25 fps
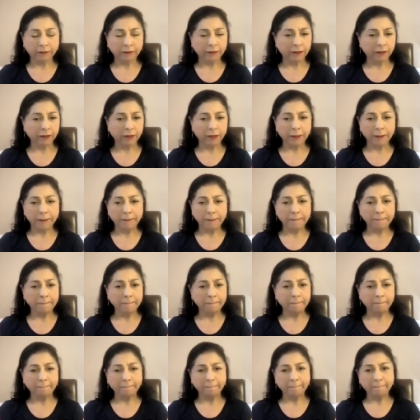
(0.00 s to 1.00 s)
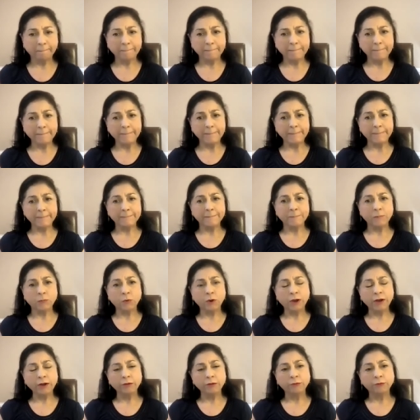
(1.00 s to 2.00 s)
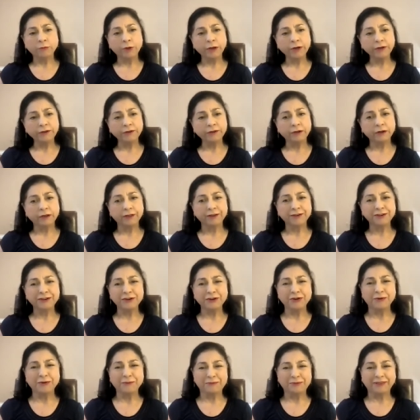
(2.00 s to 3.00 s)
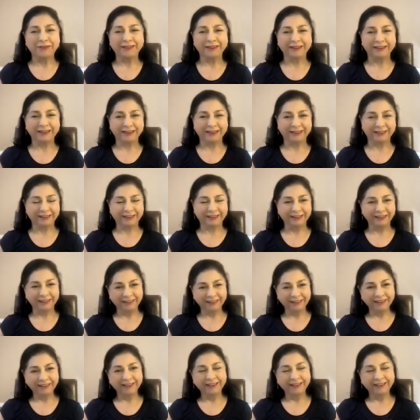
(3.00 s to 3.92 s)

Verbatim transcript: Uh, um, what, what, in your opinion,